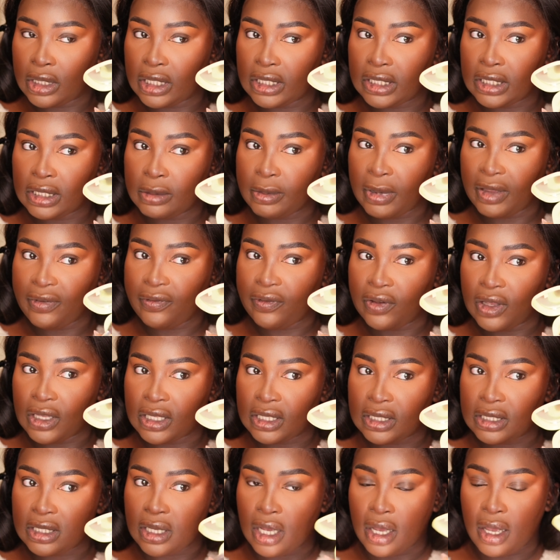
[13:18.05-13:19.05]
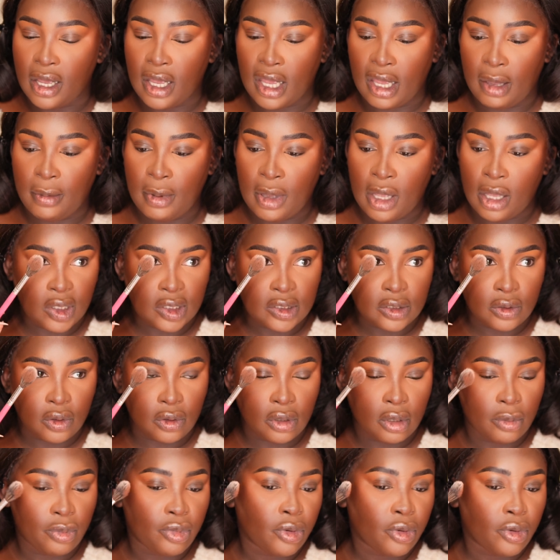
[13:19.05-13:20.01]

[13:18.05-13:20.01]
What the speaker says: This is my first time. It's on the